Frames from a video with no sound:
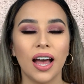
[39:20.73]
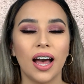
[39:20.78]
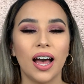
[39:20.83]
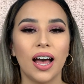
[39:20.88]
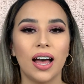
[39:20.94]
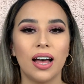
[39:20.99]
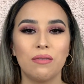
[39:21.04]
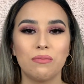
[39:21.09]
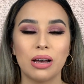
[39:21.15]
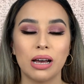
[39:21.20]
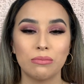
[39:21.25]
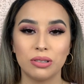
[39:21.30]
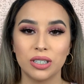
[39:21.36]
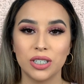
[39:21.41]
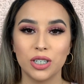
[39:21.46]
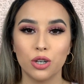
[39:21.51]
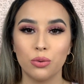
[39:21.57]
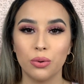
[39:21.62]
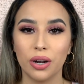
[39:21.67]
um, I'm
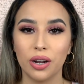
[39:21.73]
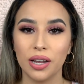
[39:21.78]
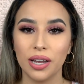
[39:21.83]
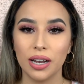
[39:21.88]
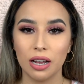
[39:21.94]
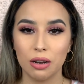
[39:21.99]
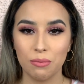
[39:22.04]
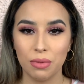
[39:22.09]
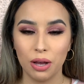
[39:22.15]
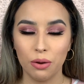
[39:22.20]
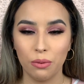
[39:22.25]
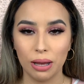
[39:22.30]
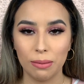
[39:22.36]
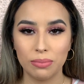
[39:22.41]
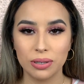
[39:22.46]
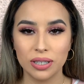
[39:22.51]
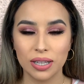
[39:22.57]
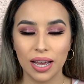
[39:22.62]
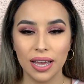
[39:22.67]
still working on my
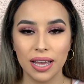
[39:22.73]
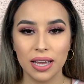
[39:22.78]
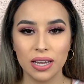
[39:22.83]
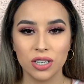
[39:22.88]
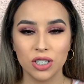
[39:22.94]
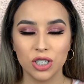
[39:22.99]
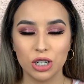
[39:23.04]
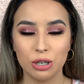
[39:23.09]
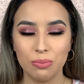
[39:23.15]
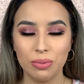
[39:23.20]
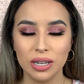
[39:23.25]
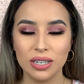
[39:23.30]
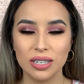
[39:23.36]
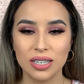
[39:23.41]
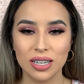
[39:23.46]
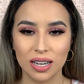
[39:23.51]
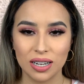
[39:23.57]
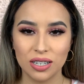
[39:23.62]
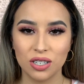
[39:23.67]
website. It should be
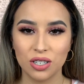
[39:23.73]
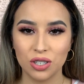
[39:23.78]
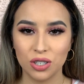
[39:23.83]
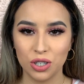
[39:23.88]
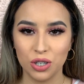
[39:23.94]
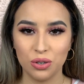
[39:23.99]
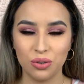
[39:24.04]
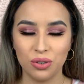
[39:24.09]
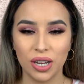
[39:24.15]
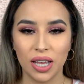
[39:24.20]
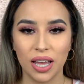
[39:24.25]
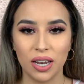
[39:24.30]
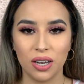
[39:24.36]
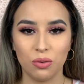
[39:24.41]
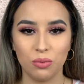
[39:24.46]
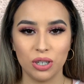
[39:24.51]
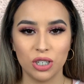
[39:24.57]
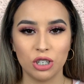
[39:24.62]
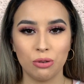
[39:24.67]
done soon
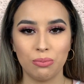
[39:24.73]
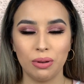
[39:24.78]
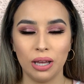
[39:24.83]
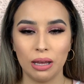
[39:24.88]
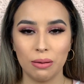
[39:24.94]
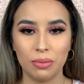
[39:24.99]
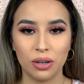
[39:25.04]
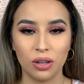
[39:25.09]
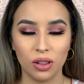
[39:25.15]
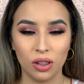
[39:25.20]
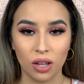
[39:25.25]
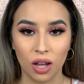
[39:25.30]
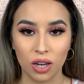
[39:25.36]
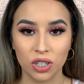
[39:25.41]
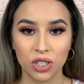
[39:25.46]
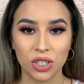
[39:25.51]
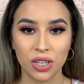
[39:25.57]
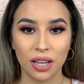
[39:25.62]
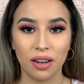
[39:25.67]
and we should be able to
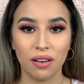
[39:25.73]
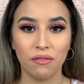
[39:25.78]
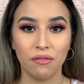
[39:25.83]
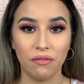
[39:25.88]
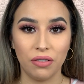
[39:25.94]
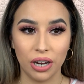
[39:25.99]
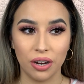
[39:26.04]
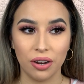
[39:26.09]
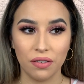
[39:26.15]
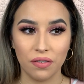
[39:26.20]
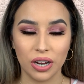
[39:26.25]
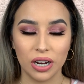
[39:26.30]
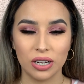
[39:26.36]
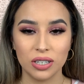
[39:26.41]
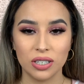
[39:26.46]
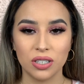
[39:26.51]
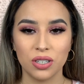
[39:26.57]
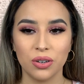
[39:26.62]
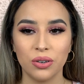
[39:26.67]
launch it very,
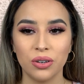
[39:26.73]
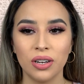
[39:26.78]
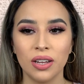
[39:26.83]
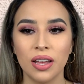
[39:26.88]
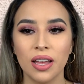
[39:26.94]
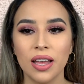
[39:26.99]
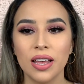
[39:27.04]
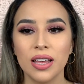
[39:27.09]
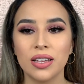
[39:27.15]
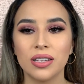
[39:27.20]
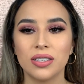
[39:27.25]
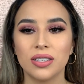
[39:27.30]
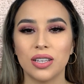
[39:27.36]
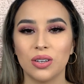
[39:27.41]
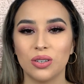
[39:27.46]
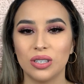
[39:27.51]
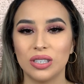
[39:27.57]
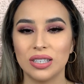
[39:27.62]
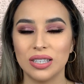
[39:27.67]
very soon.
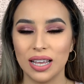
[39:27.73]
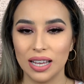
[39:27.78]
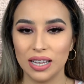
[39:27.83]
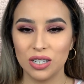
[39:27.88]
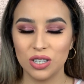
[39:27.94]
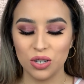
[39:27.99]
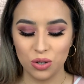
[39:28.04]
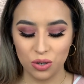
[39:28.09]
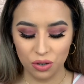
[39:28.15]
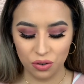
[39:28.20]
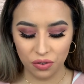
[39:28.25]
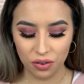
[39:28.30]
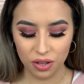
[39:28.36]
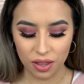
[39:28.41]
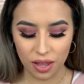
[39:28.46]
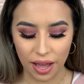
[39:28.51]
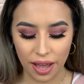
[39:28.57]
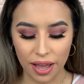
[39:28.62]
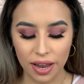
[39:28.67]
So stay tuned
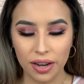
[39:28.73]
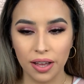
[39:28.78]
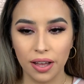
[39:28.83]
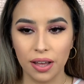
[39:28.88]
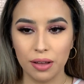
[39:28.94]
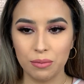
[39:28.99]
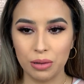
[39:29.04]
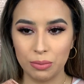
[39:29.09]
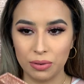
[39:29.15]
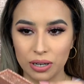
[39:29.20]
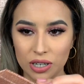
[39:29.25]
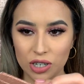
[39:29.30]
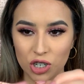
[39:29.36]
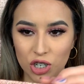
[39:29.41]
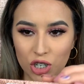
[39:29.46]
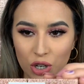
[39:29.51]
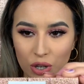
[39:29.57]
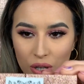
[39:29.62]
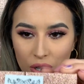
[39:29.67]
for that. Um, I'm going
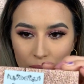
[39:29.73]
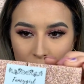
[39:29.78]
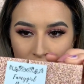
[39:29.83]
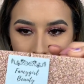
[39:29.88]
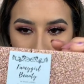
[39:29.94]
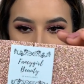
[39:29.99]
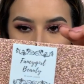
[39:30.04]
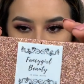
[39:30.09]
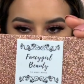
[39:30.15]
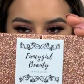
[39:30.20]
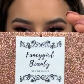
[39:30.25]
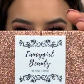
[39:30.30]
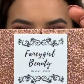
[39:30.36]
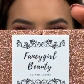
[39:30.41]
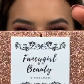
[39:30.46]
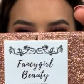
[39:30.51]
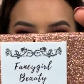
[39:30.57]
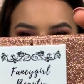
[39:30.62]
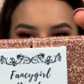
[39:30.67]
to show you my little
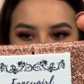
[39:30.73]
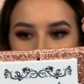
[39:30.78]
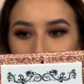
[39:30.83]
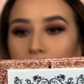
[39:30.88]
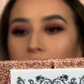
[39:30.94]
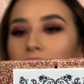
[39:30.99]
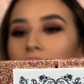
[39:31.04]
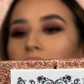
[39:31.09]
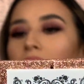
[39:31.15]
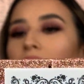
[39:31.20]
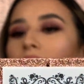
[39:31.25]
box.